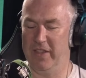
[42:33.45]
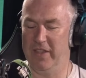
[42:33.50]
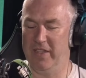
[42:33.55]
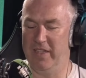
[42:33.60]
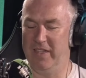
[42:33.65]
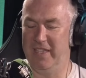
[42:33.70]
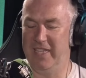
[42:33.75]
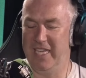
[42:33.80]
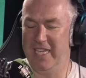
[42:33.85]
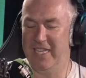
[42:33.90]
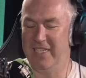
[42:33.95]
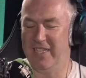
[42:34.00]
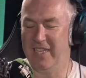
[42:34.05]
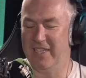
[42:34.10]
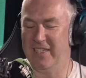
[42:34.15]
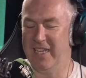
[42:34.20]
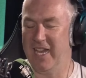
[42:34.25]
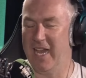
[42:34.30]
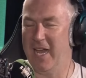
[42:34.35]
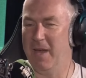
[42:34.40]
that this
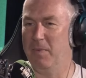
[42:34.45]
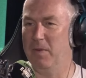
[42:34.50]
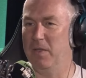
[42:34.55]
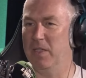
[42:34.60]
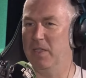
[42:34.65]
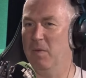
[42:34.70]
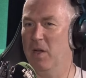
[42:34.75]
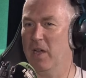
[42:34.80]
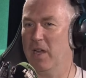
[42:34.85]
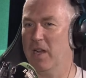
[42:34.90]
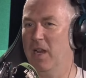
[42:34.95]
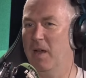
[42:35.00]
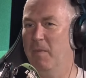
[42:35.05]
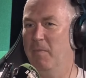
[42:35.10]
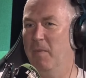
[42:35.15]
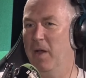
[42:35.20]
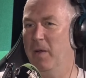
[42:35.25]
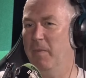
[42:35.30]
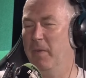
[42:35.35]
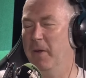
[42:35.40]
doesn't happen to my club
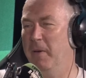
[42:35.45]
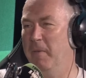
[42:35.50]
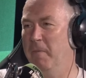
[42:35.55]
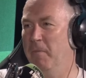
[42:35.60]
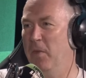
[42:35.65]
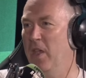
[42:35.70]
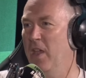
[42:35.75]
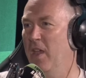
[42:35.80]
moment,